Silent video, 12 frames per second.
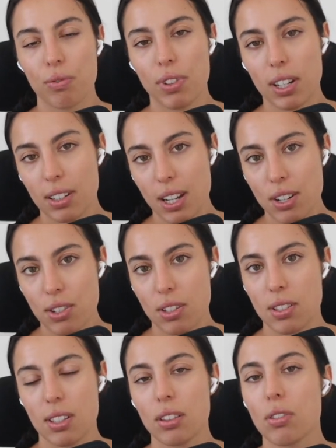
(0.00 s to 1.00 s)

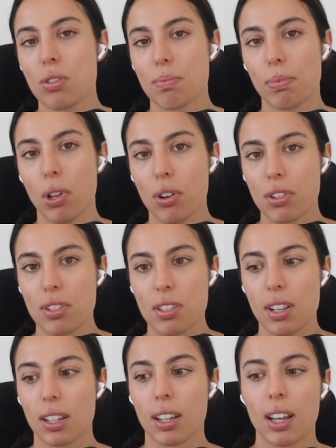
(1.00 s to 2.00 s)
foundations and those blocks,
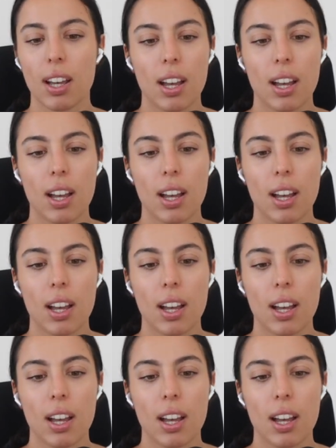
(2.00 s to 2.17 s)
like